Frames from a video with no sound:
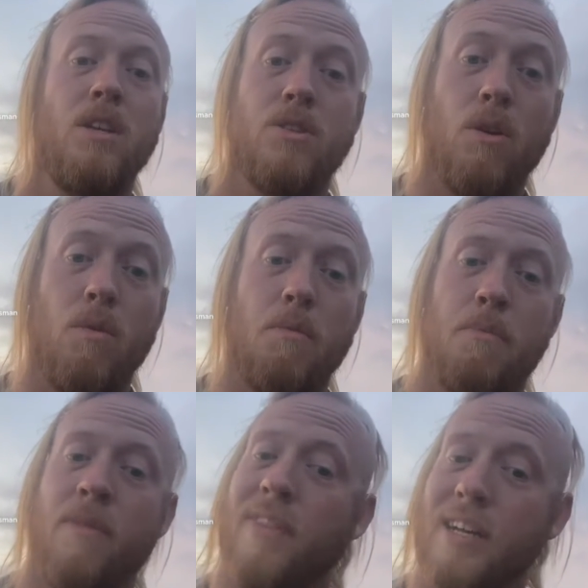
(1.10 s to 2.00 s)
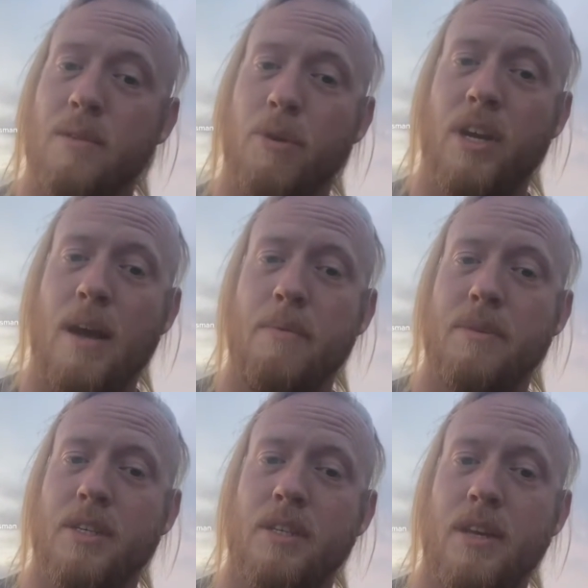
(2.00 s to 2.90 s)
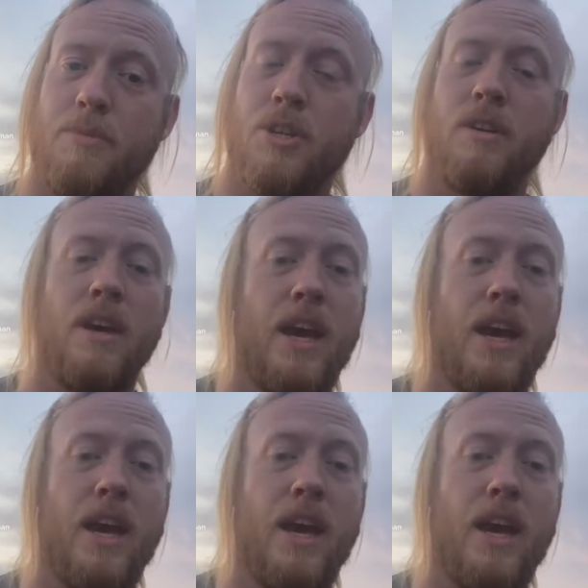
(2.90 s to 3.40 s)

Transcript: So that's a pretty common misconception.